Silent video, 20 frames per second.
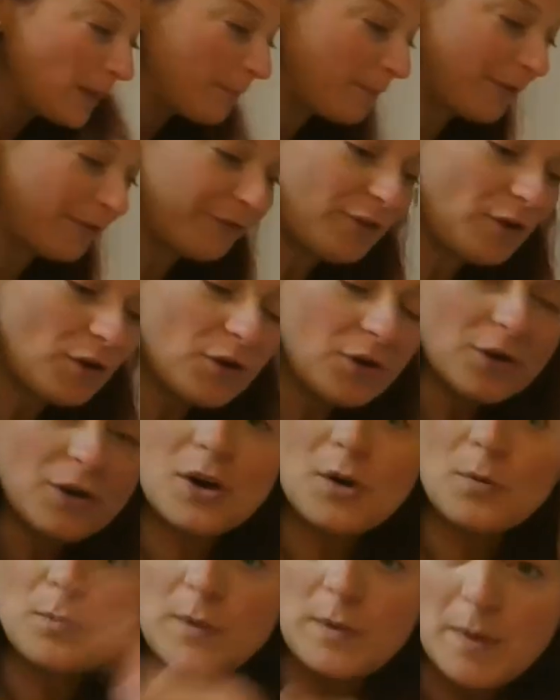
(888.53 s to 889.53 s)

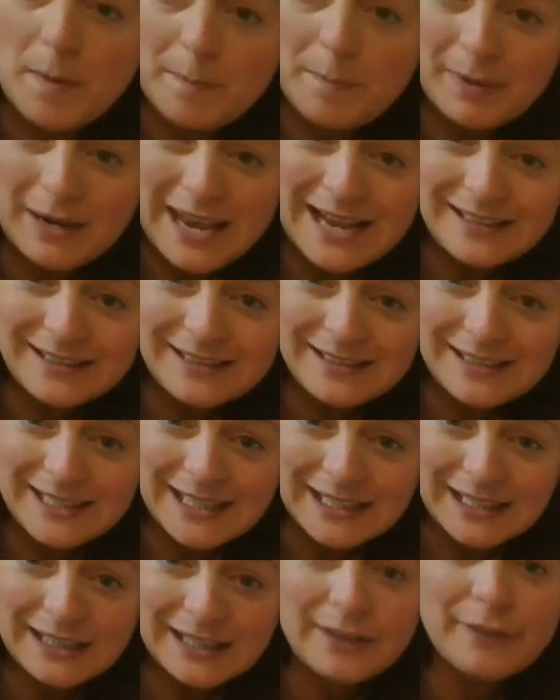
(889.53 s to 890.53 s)
Before we were
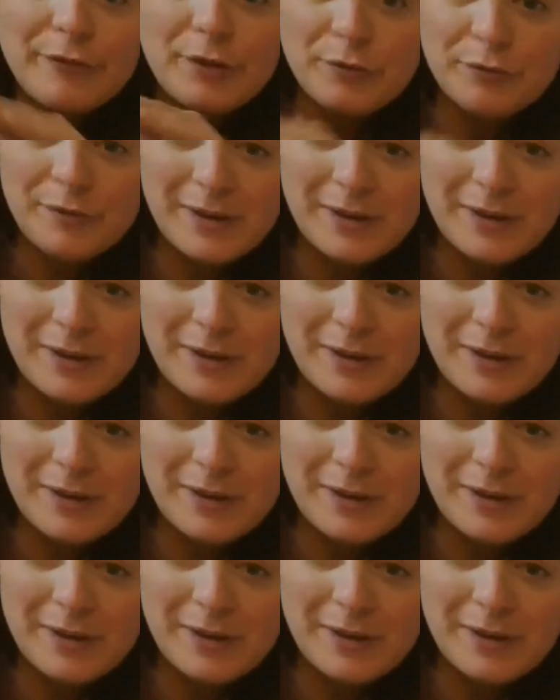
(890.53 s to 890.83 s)
blending for